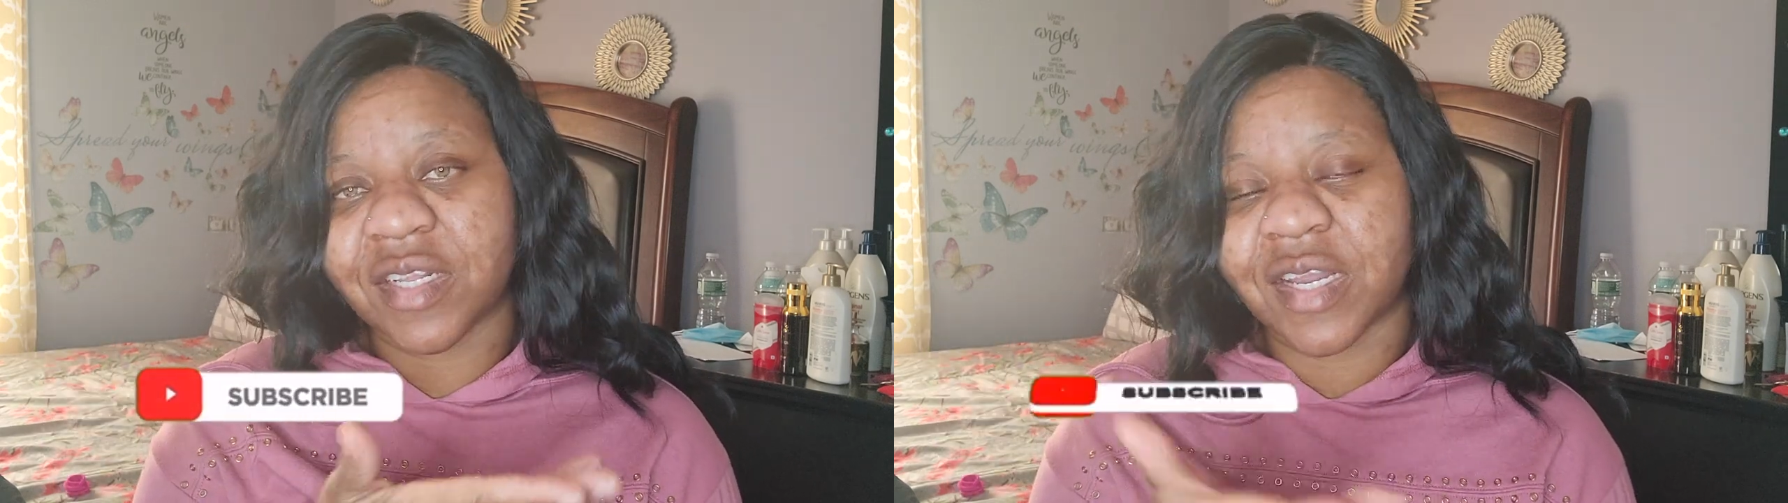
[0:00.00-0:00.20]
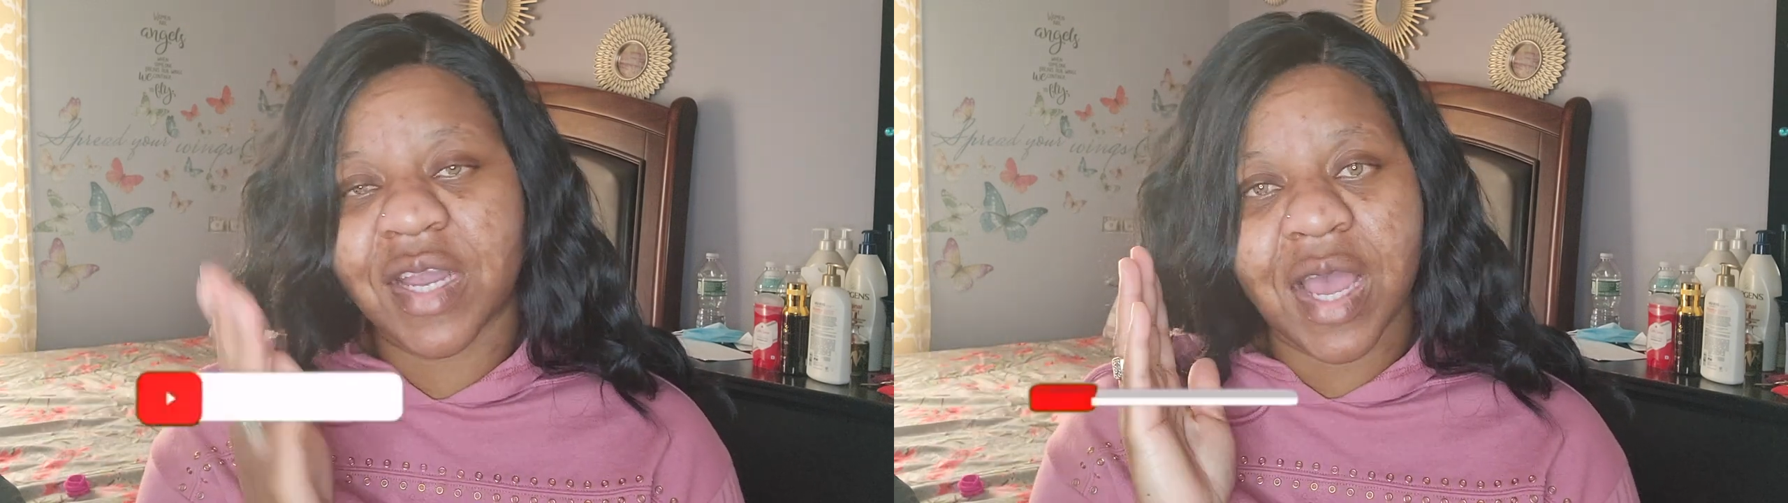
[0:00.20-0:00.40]

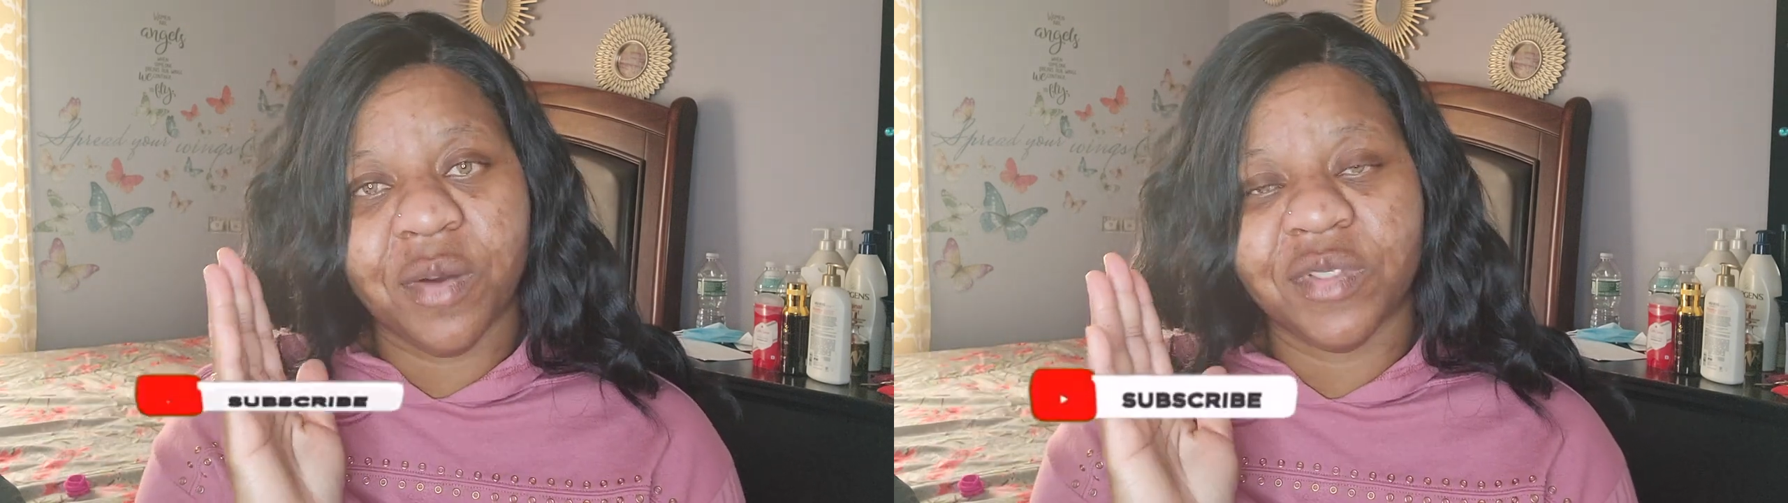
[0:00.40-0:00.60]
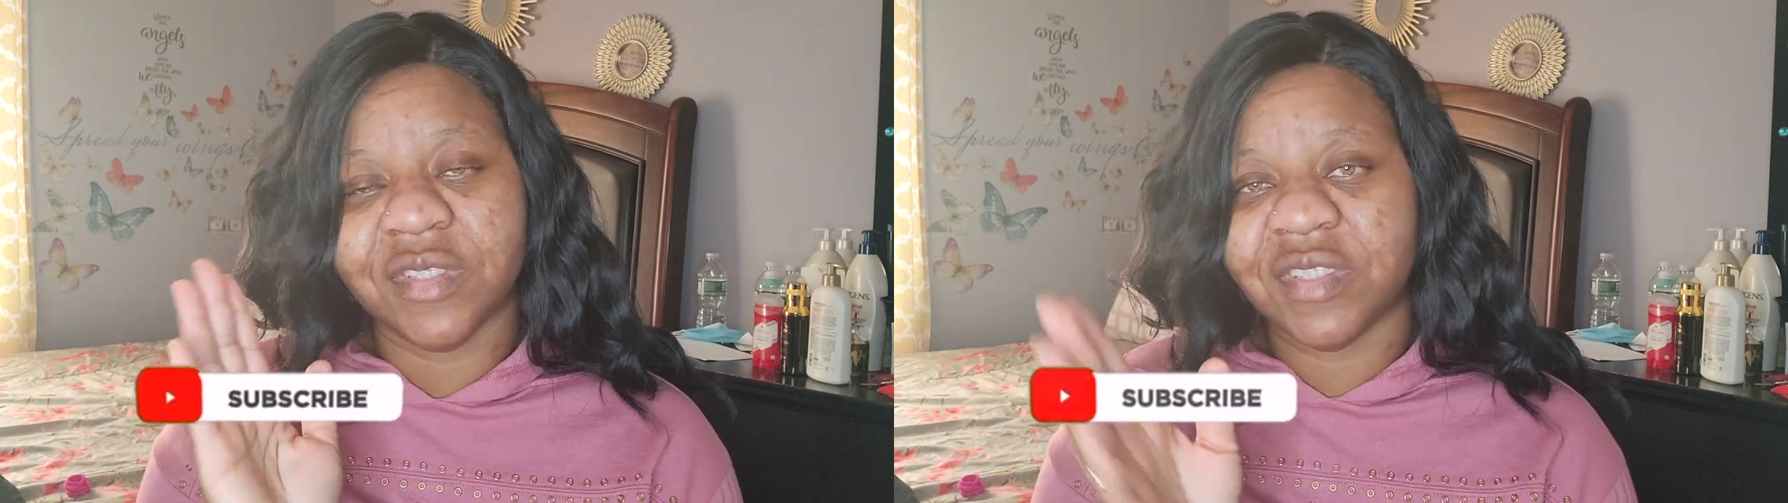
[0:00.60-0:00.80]
and I
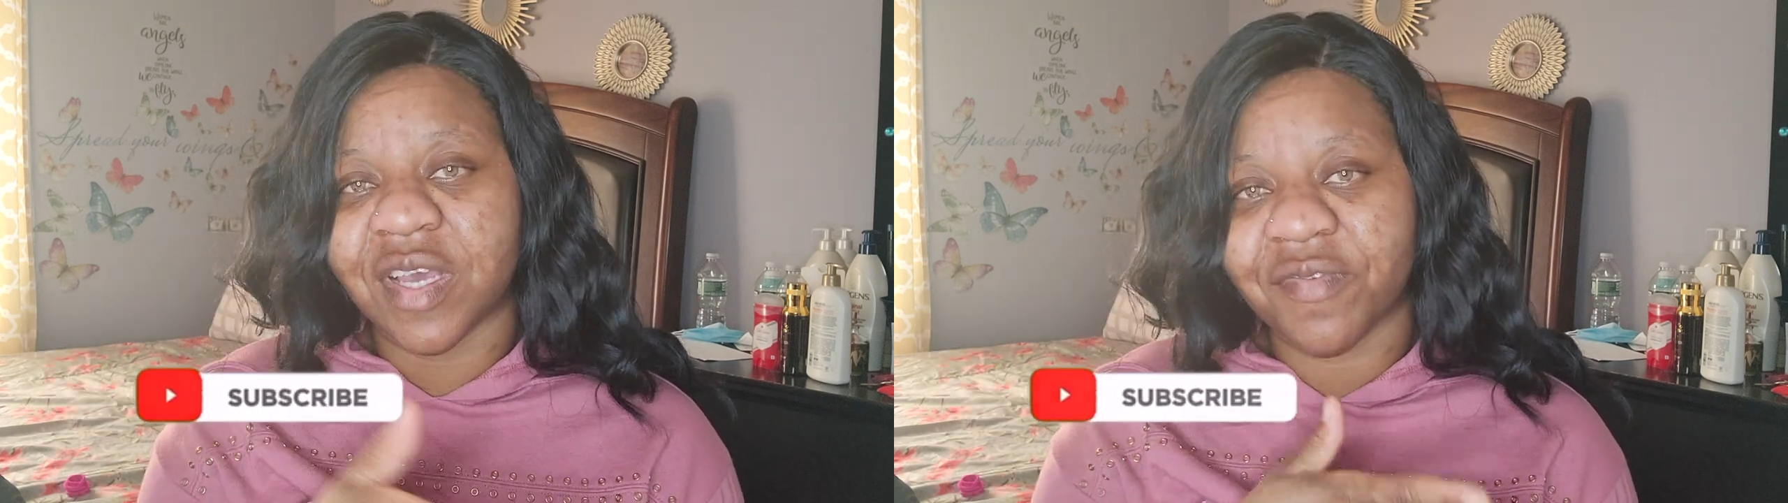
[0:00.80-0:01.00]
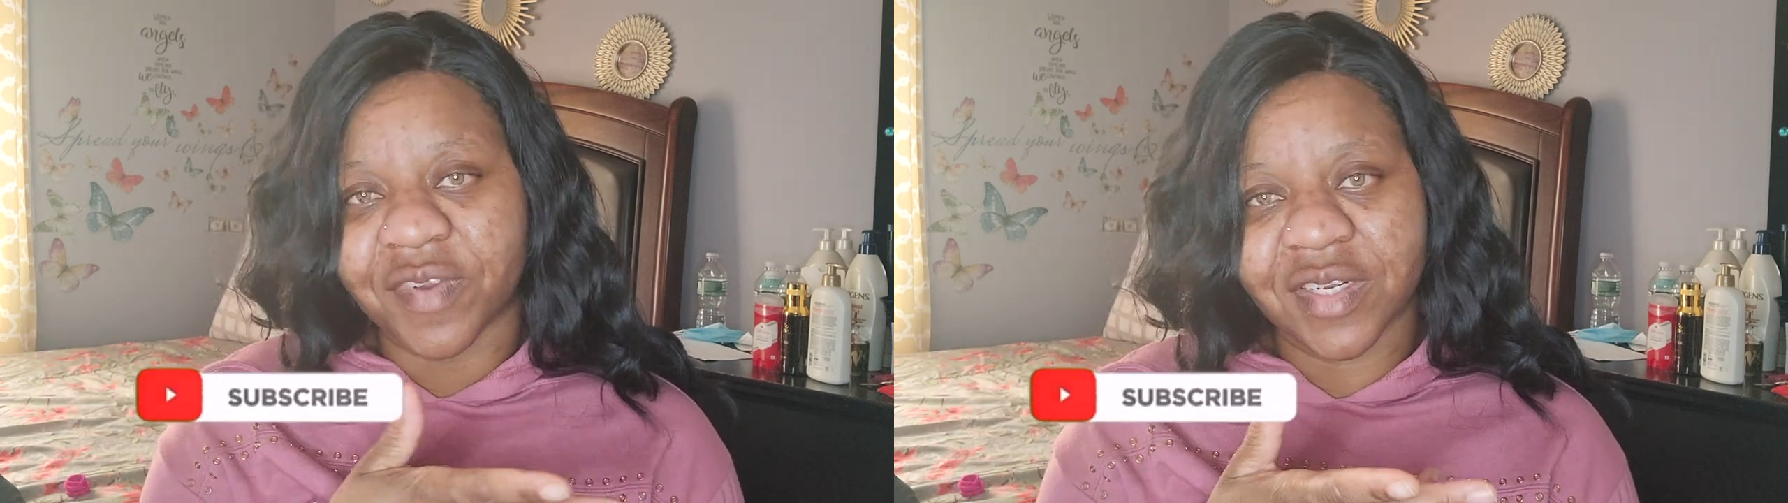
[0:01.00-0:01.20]
will
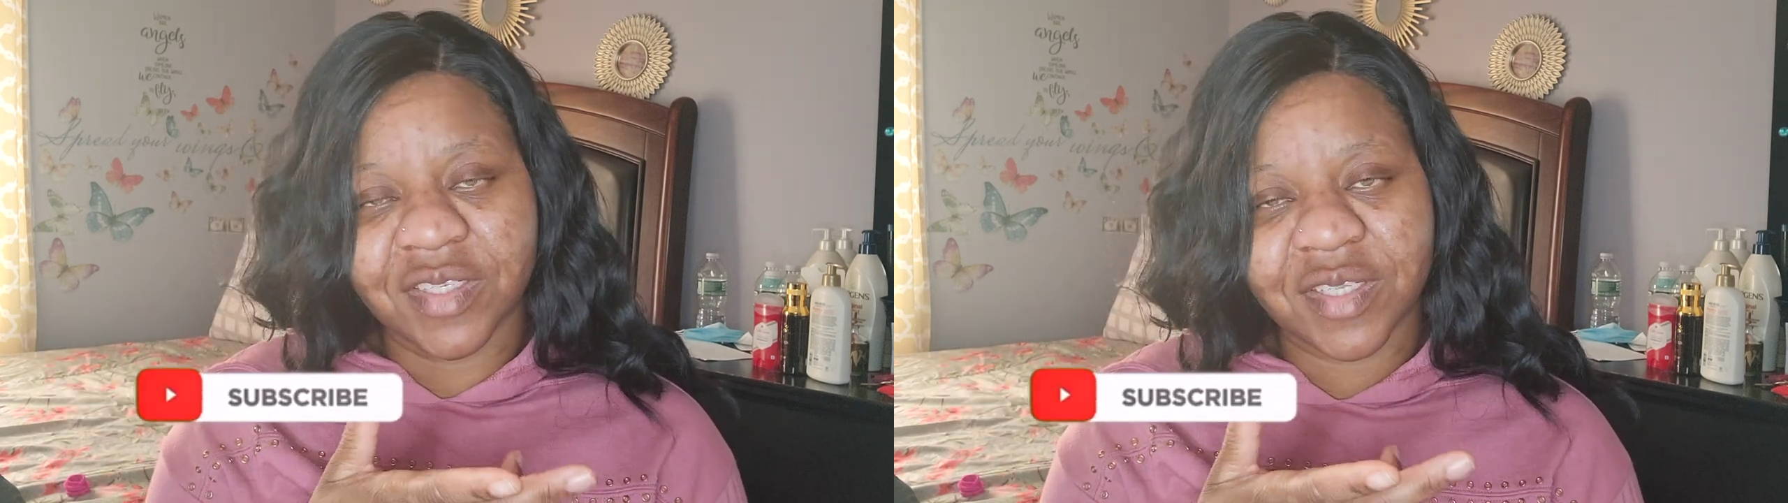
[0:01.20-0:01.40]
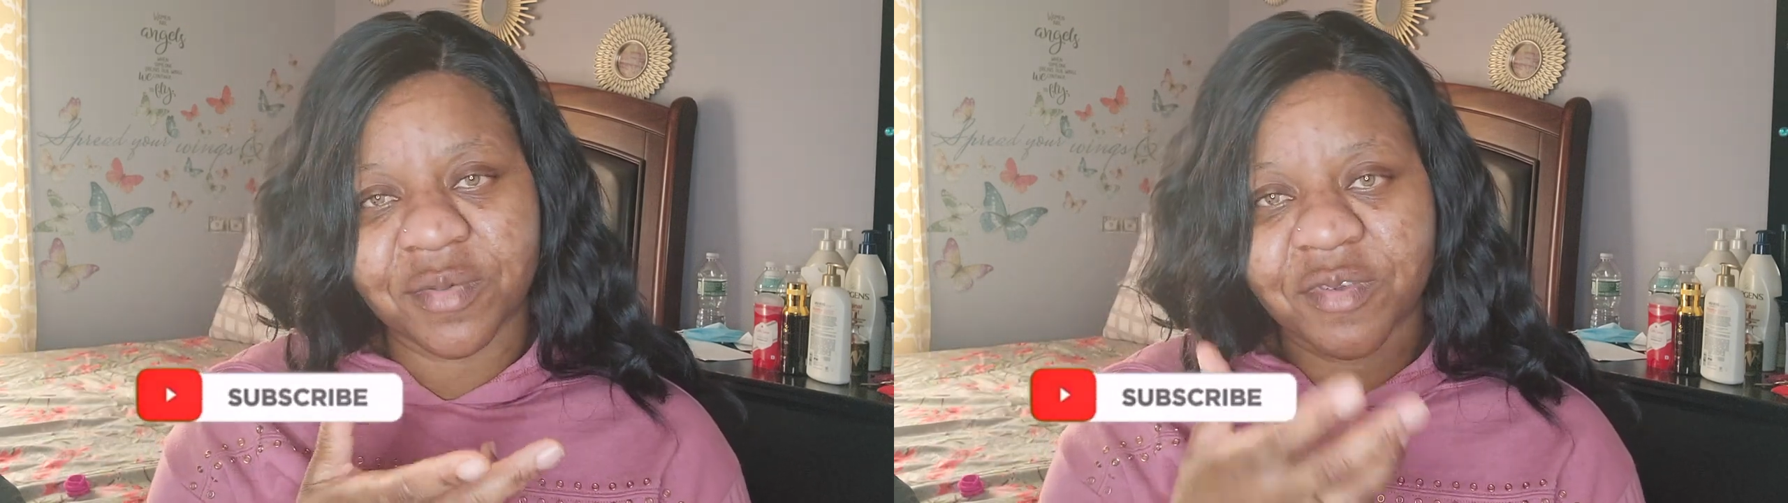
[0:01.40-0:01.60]
definitely
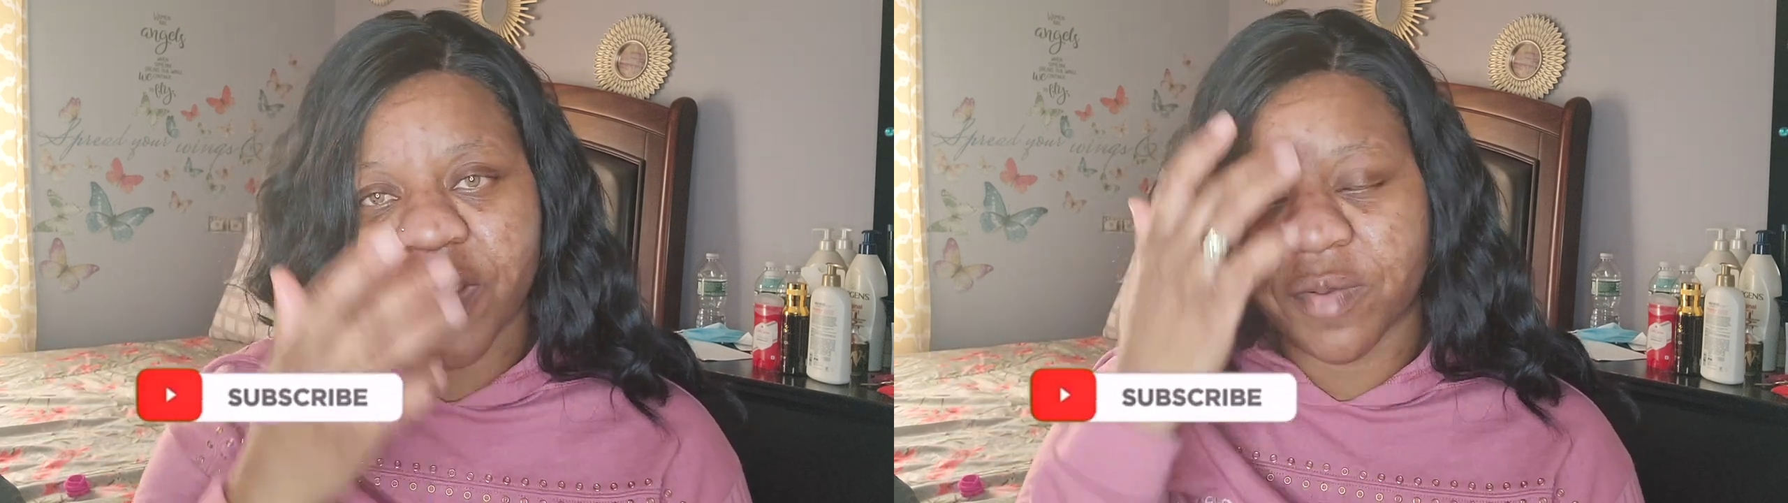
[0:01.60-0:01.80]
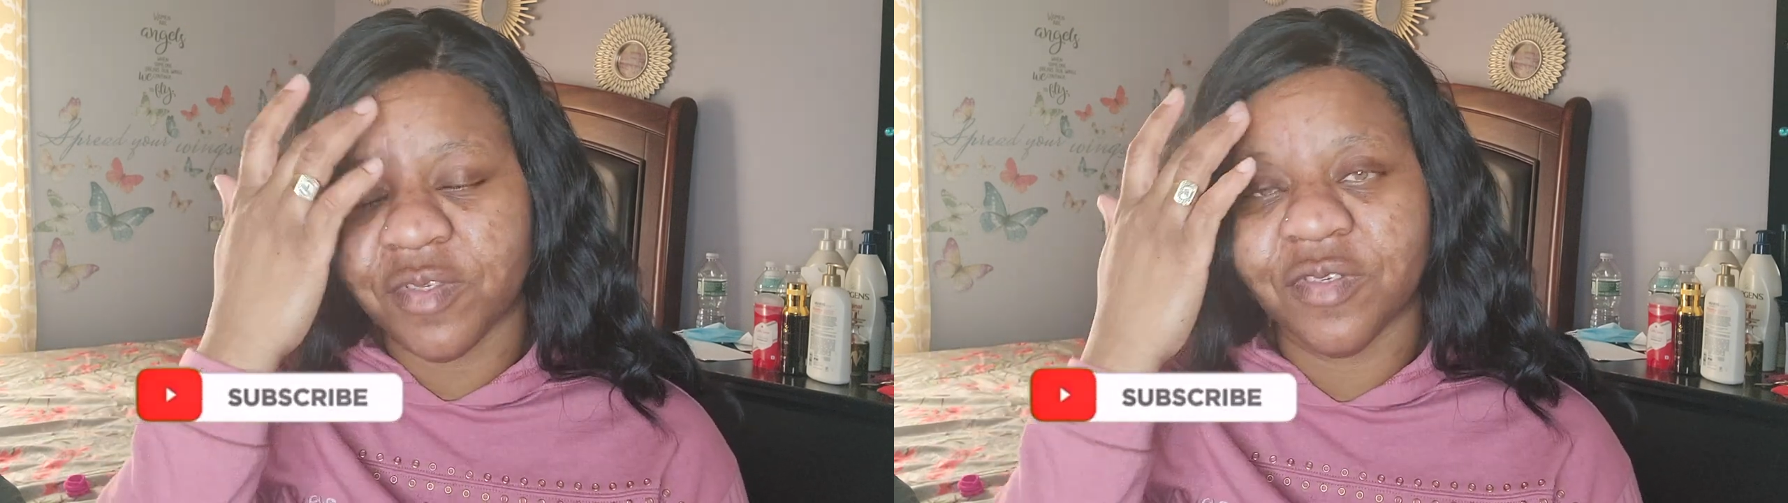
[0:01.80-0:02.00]

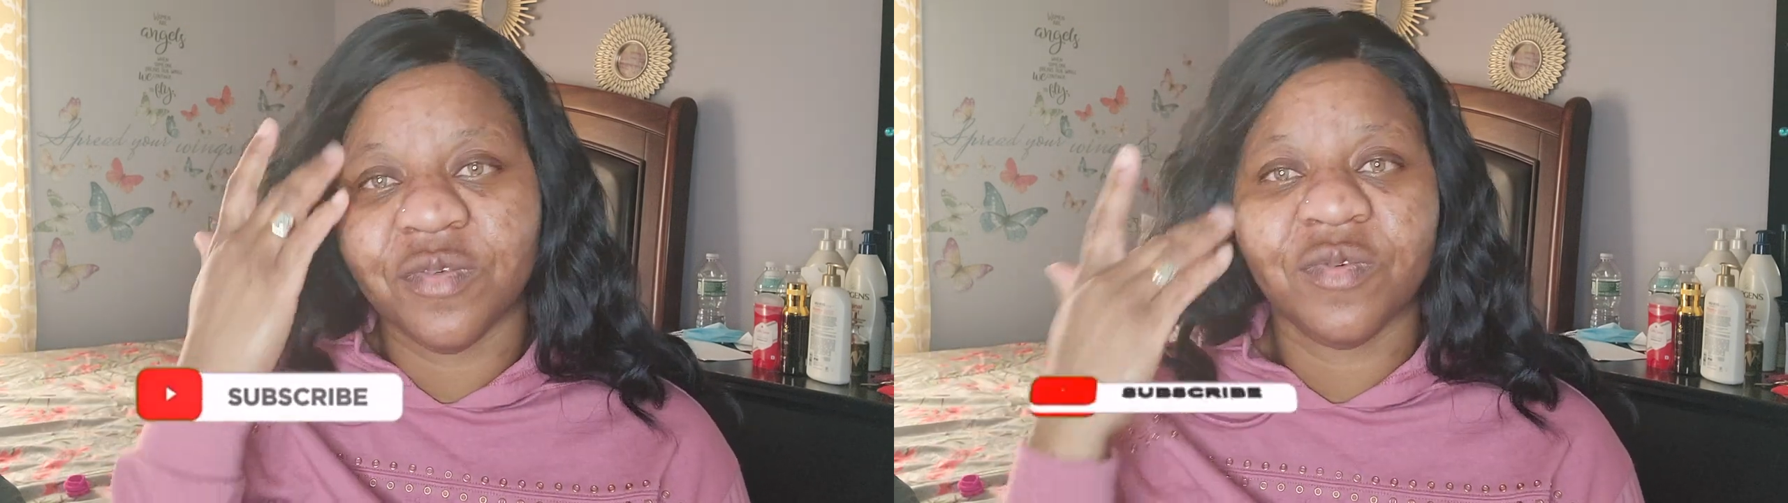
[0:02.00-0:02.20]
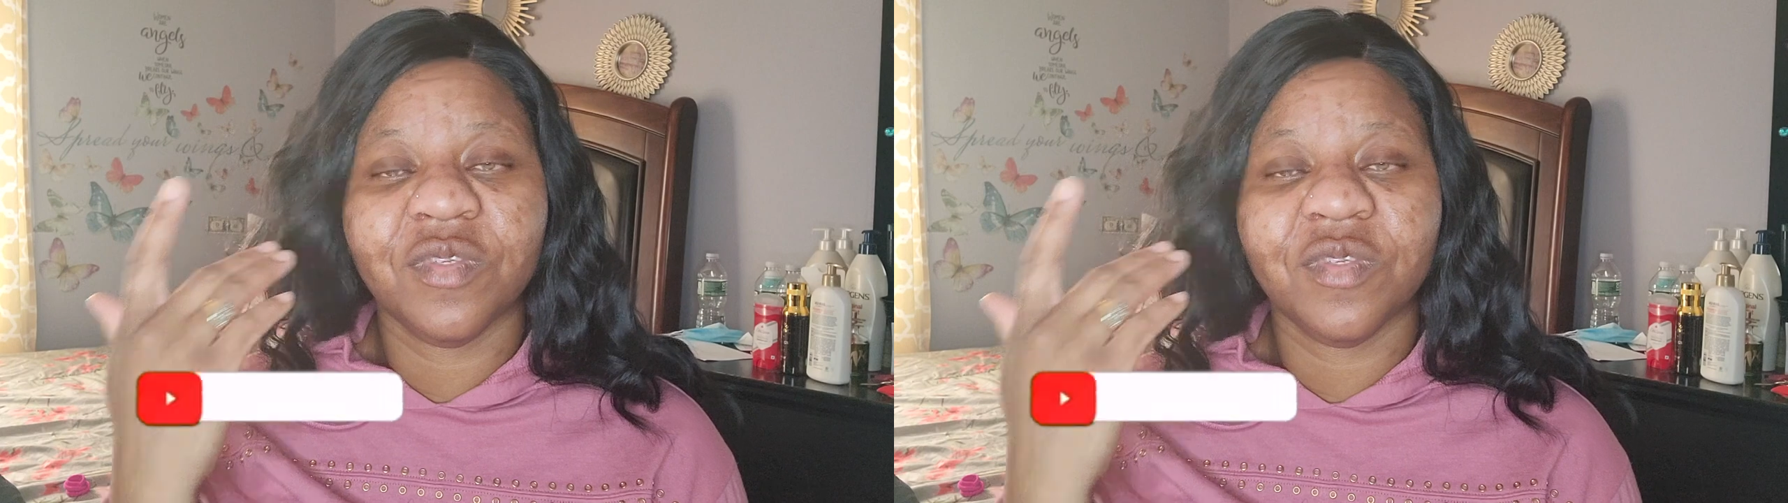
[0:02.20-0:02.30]
subscribe to you,